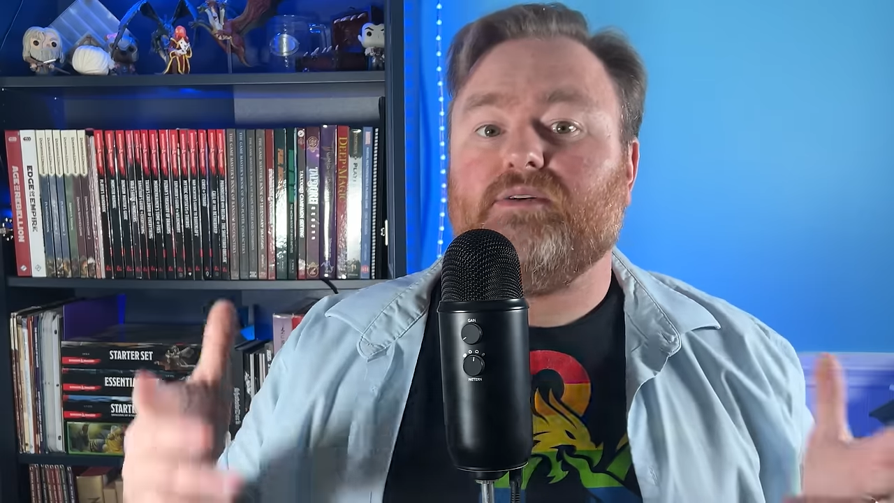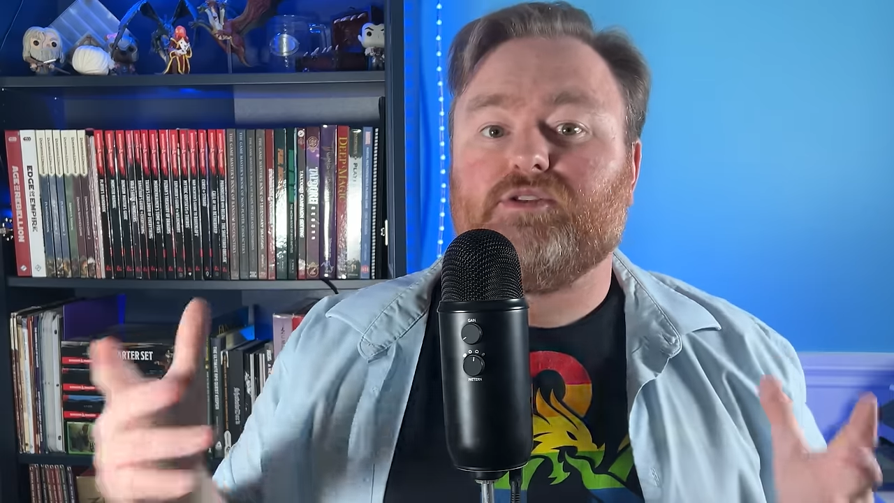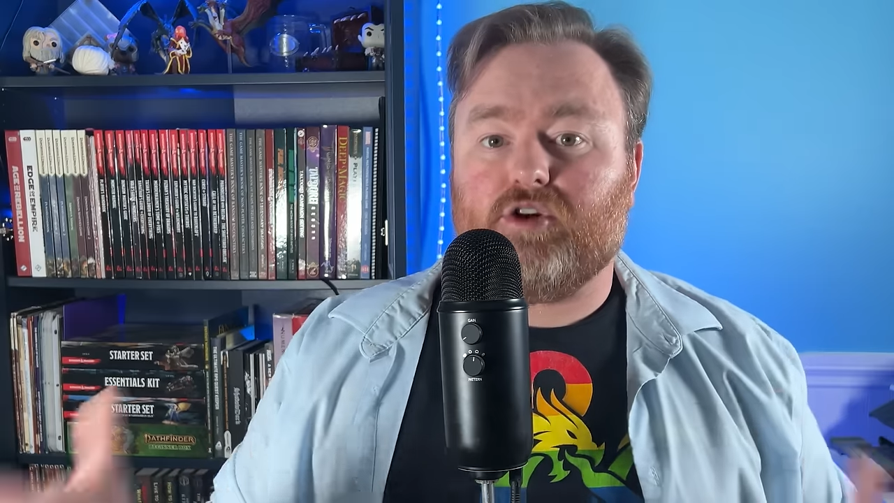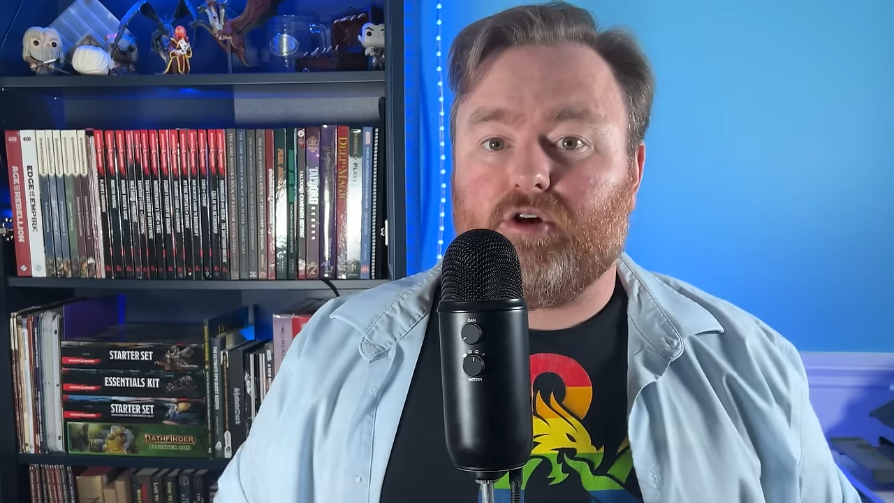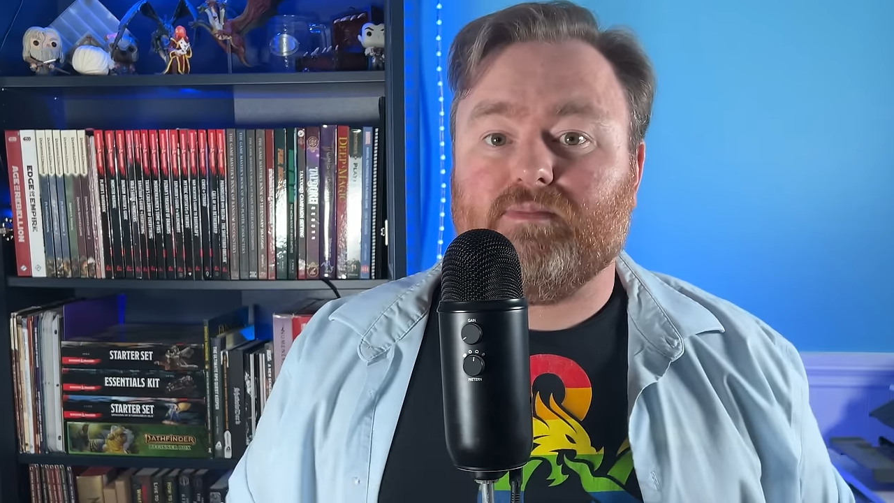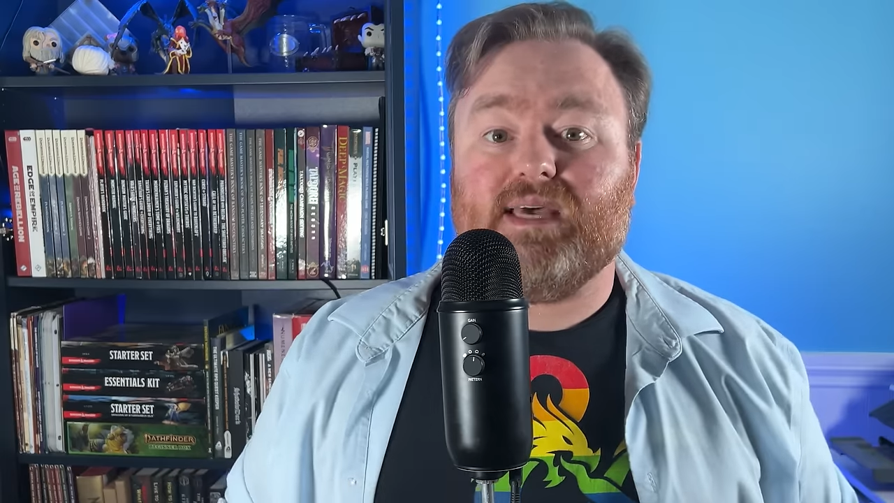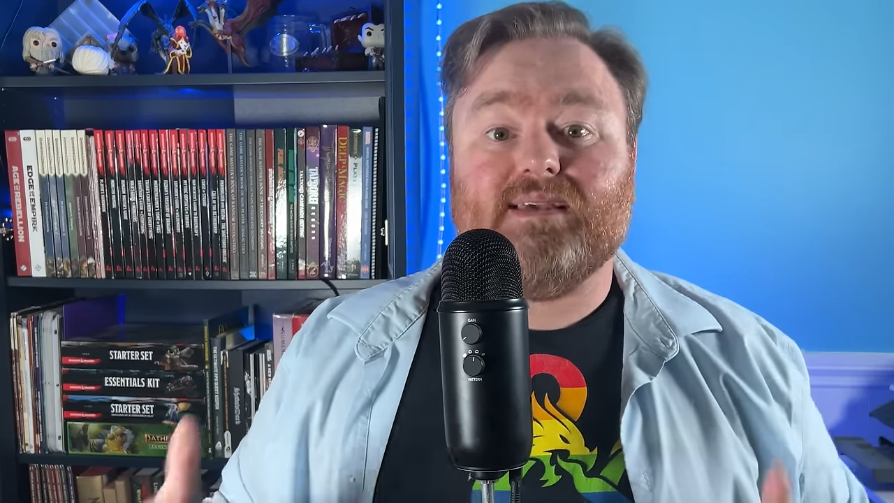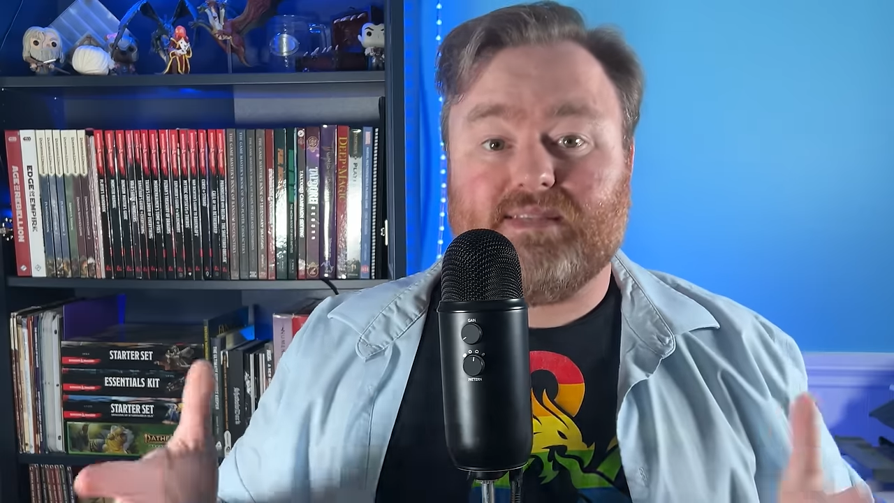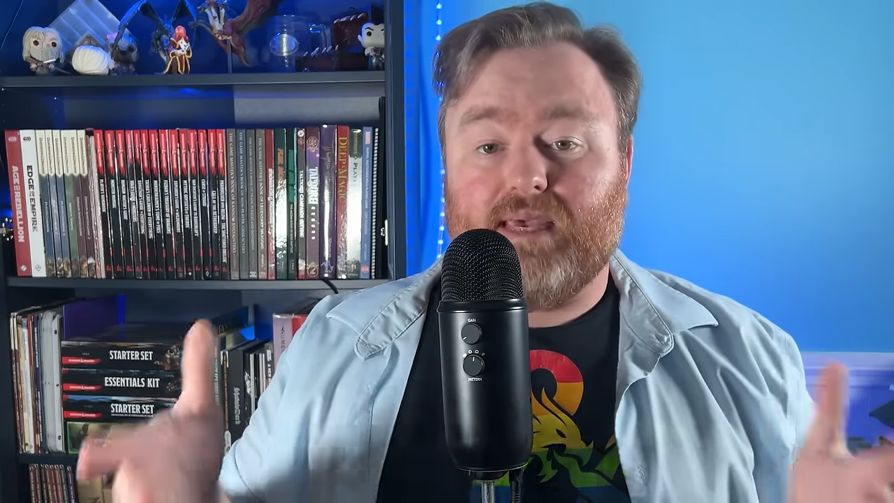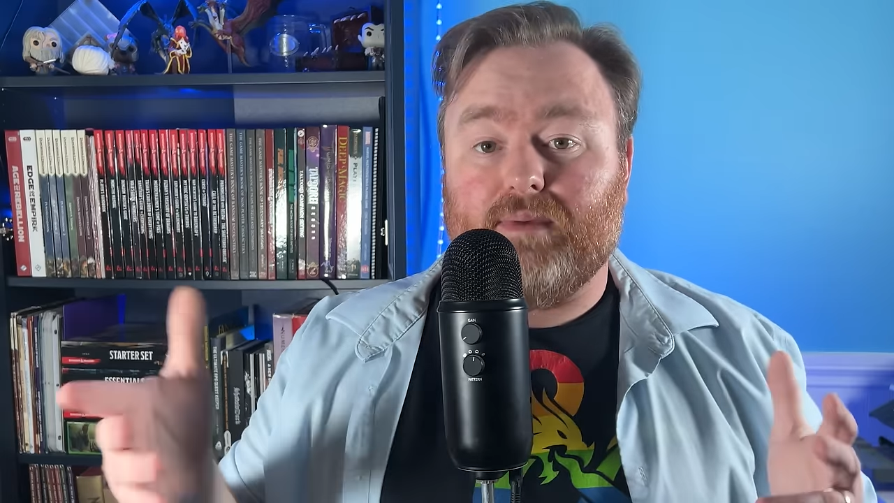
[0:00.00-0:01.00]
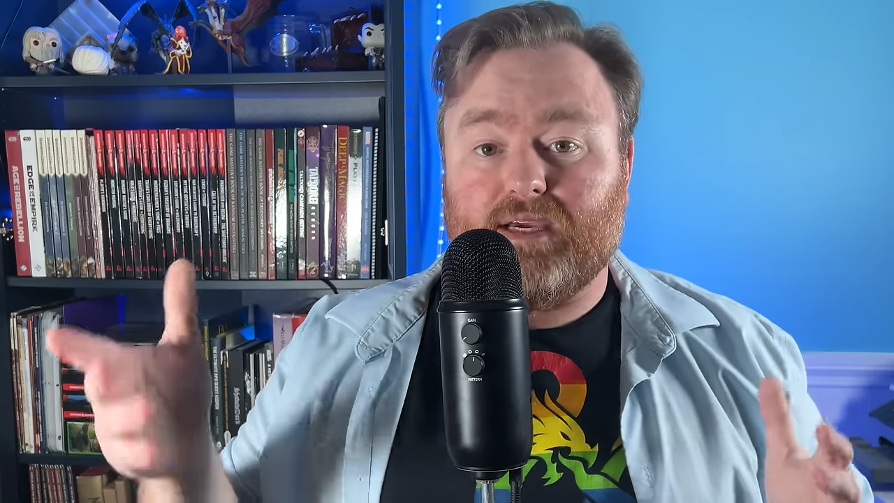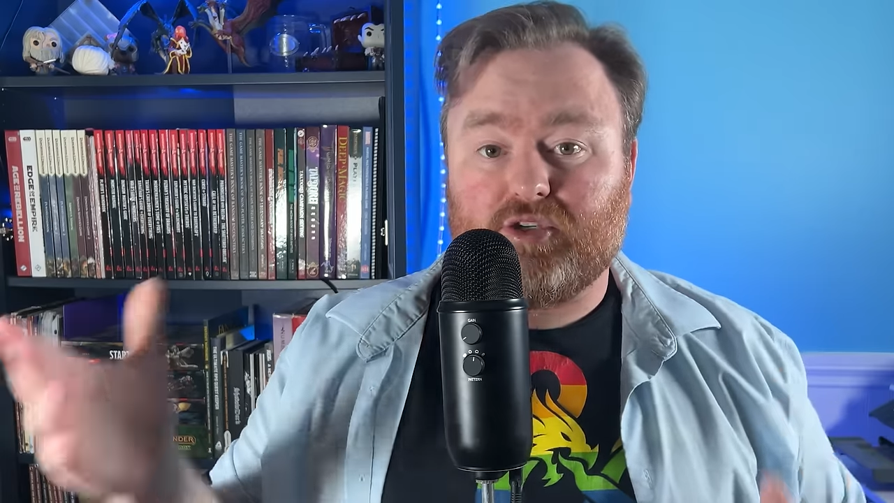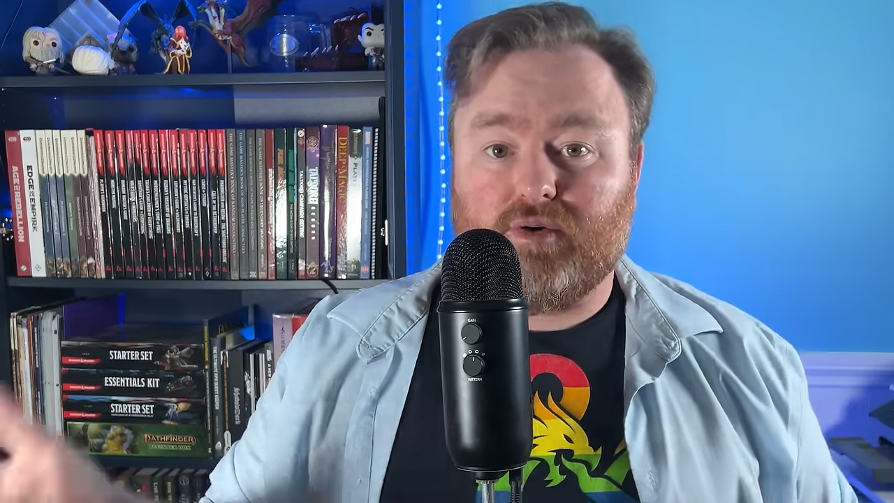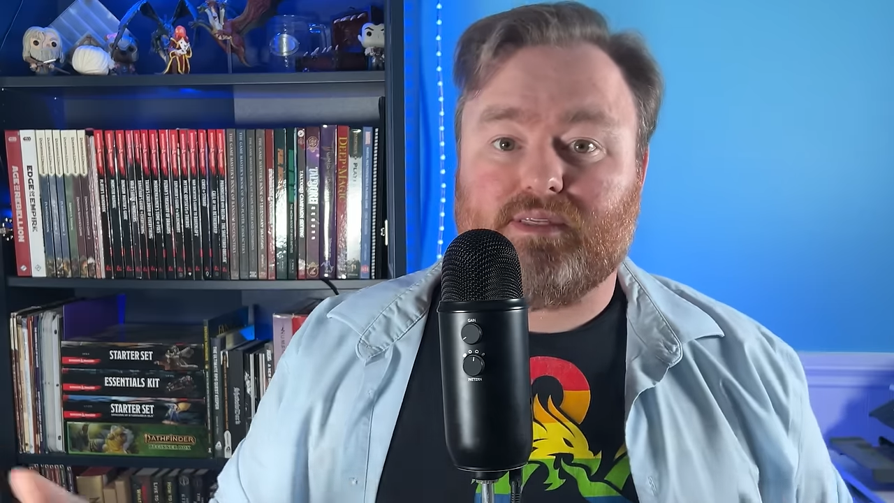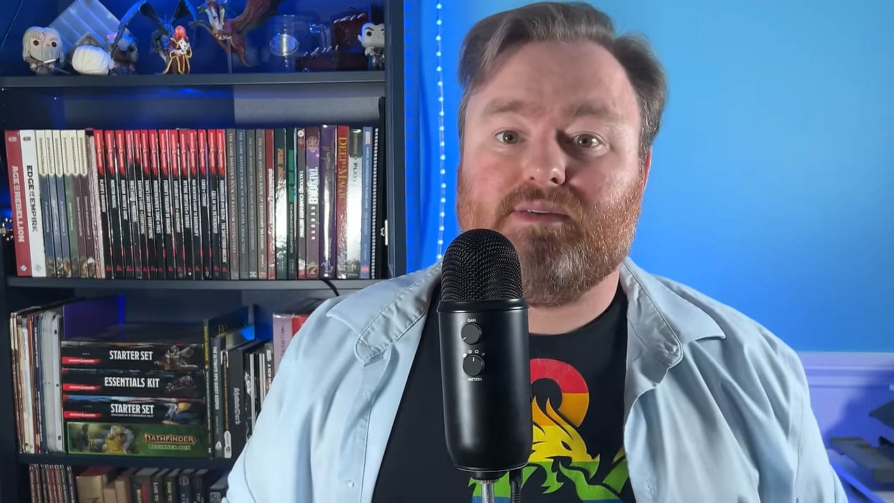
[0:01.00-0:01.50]
terms as they make
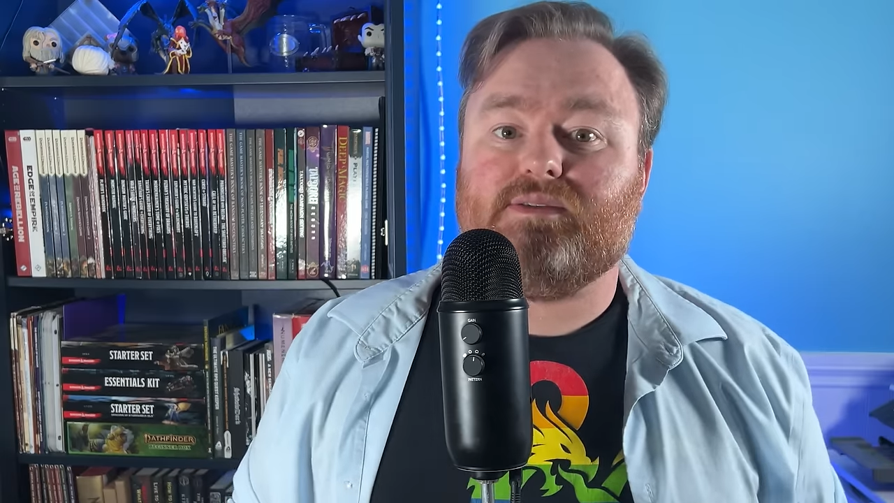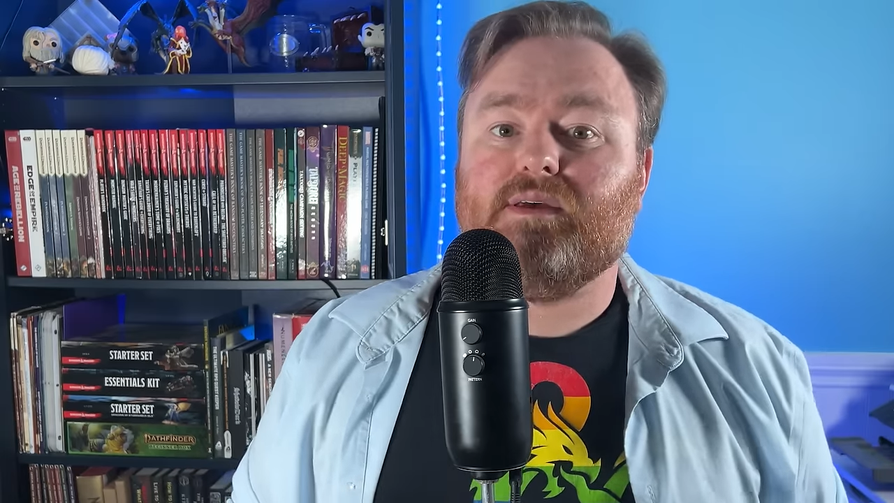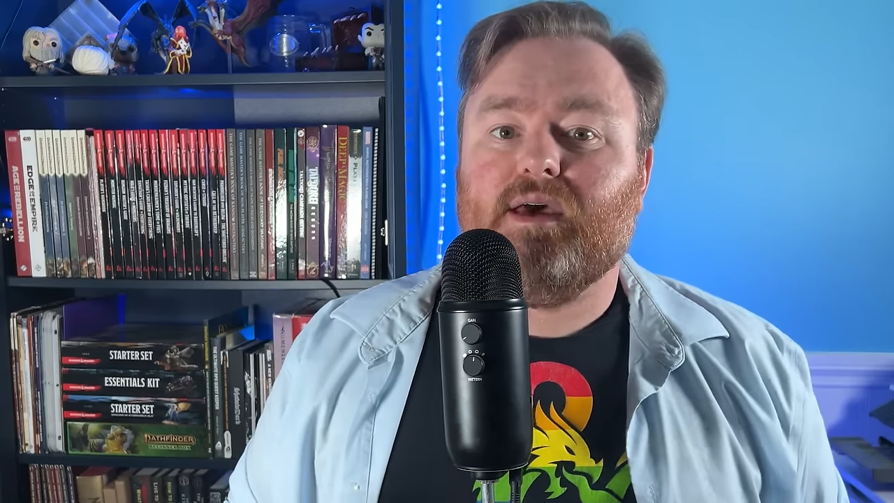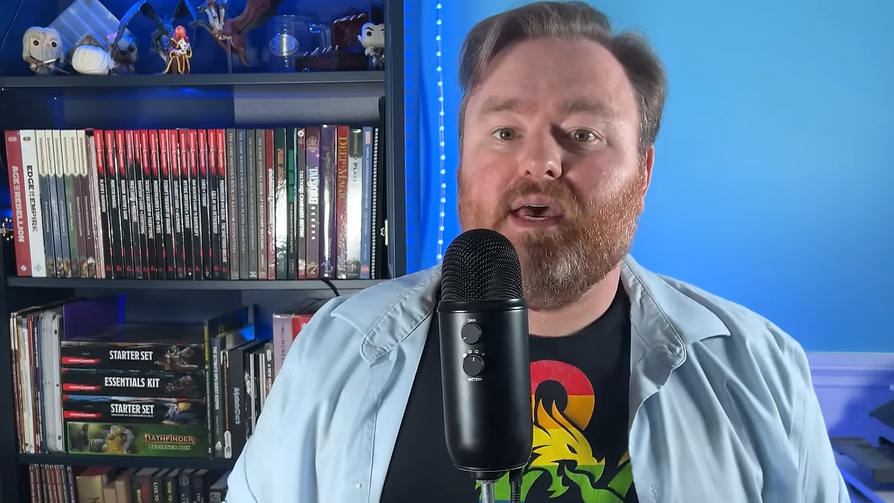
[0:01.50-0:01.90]
choices.